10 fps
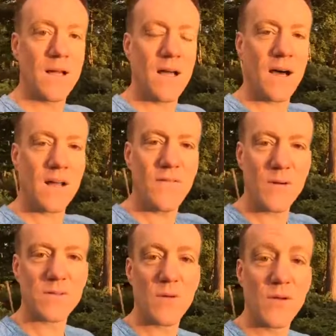And I
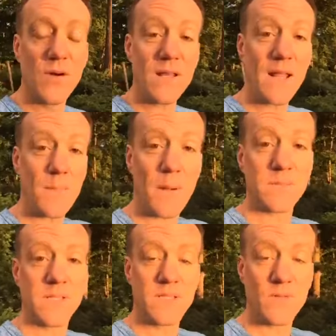felt so good. And then I
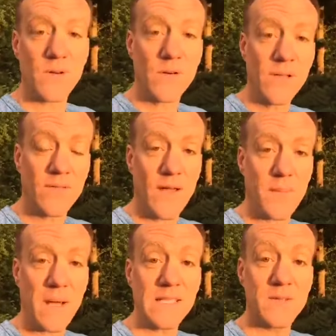bumped into Rory
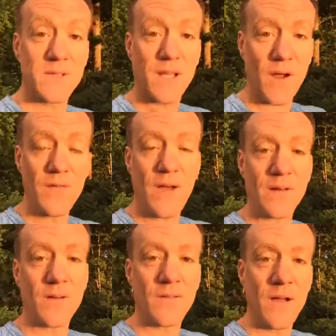Fairbanks, who's the
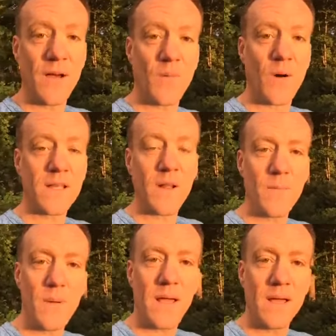co-founder of One You Know
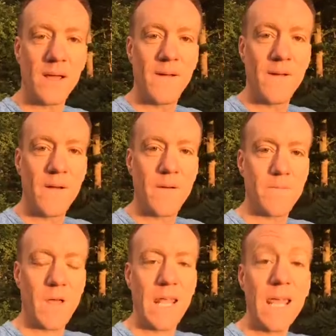Beer.
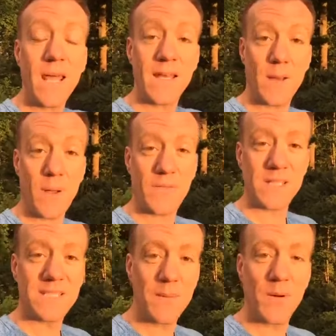And he ended up having a
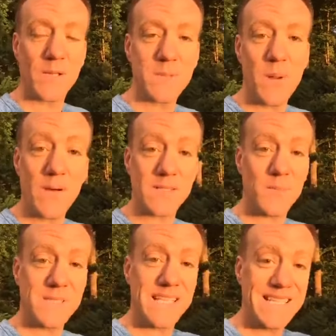similar experience.
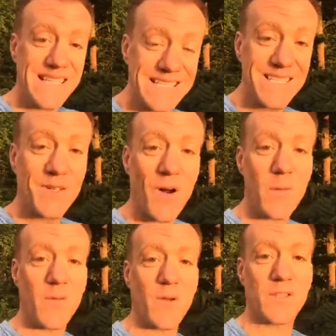We said, this is great.
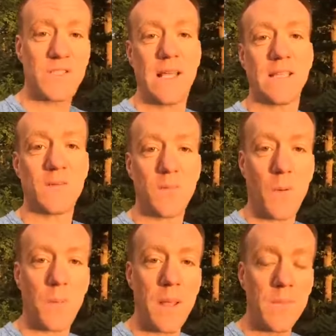We've got to share this with
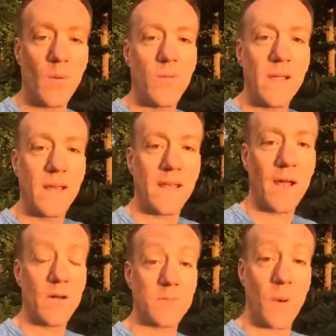more people. If we can
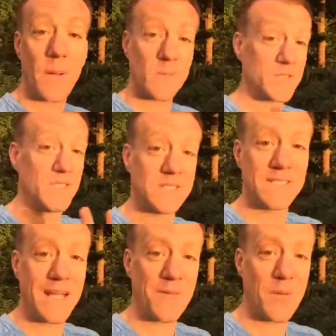encourage more people just to
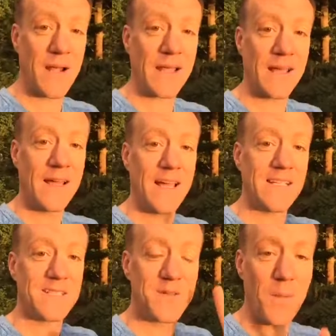take a break,
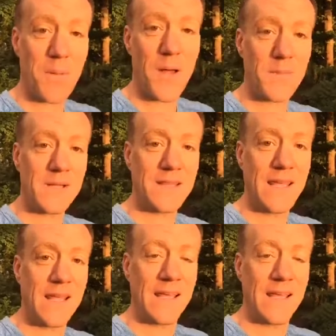this is not a permanent thing.